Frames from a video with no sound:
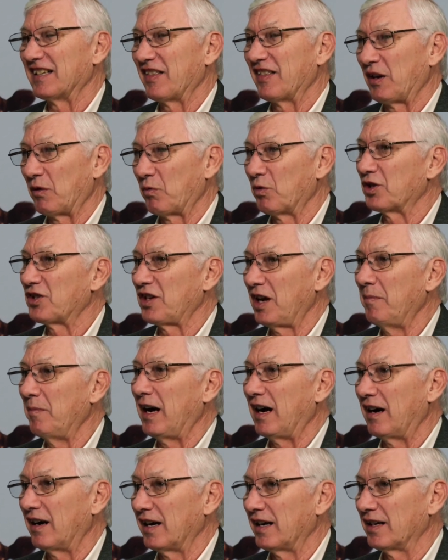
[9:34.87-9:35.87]
there were some
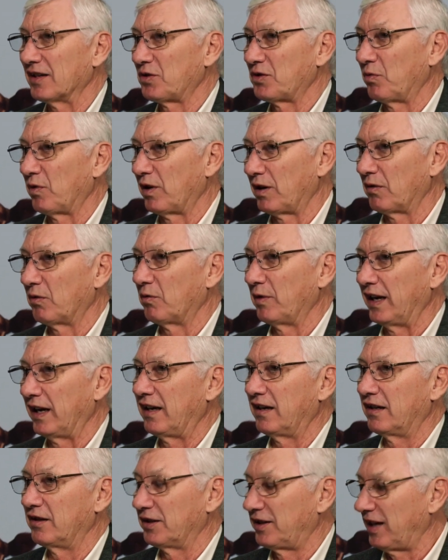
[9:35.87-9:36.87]
areas where we
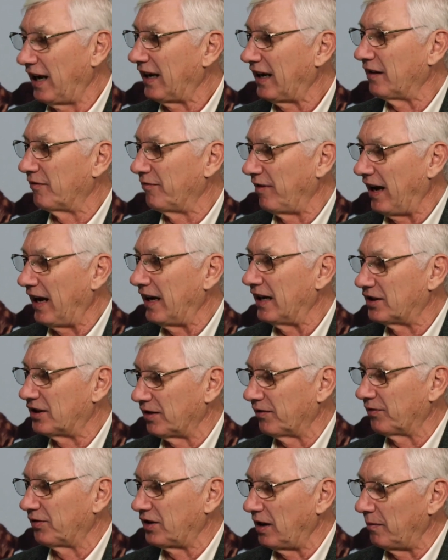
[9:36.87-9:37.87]
could take advantage
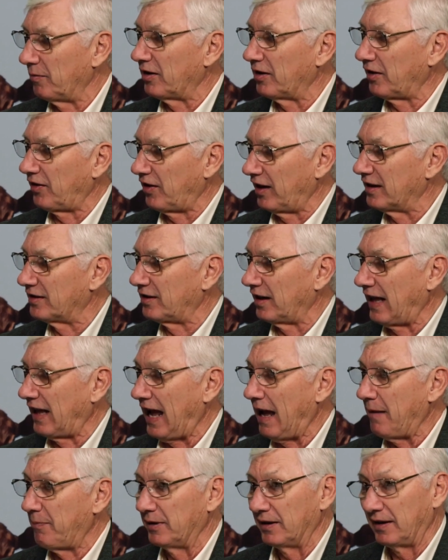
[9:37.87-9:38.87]
of some of the things that
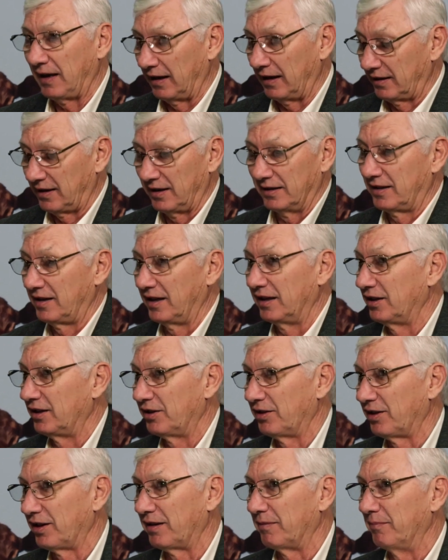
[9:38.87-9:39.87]
happened and
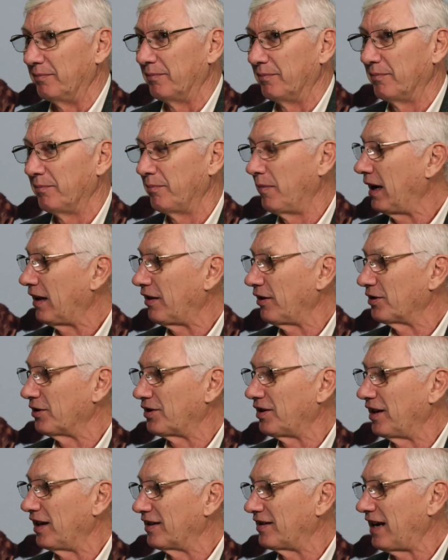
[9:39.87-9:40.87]
continue to make those
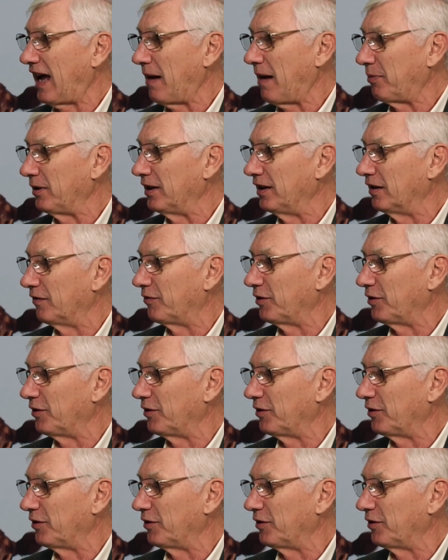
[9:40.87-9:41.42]
things happen in the